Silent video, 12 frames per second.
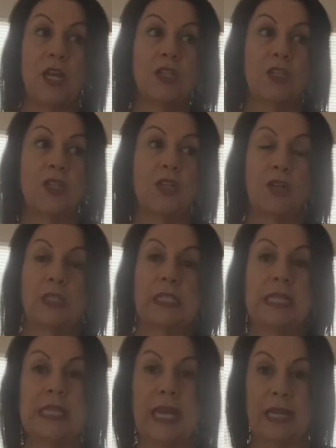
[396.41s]
So you don't
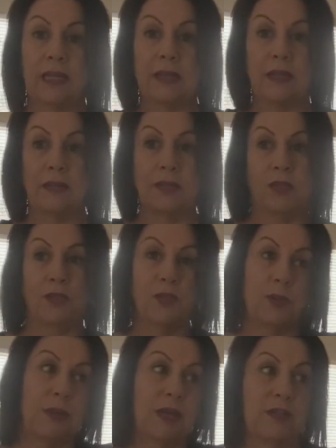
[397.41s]
see like, you know,
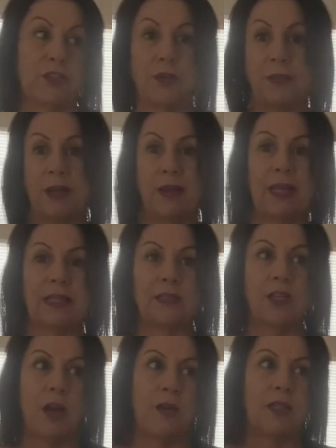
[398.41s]
strip here and strip here. Like,
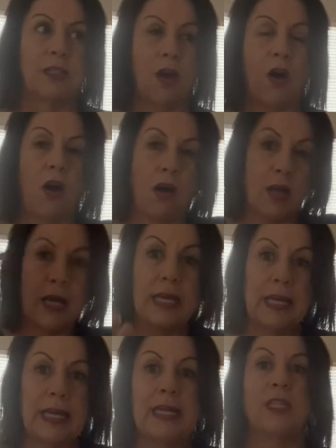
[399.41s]
no, it's all
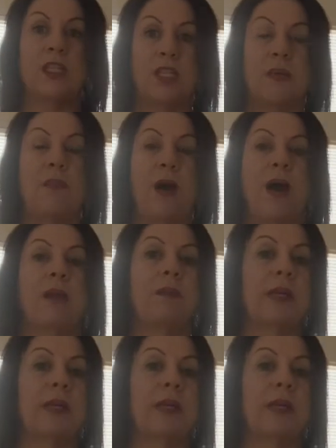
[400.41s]
into the bottom.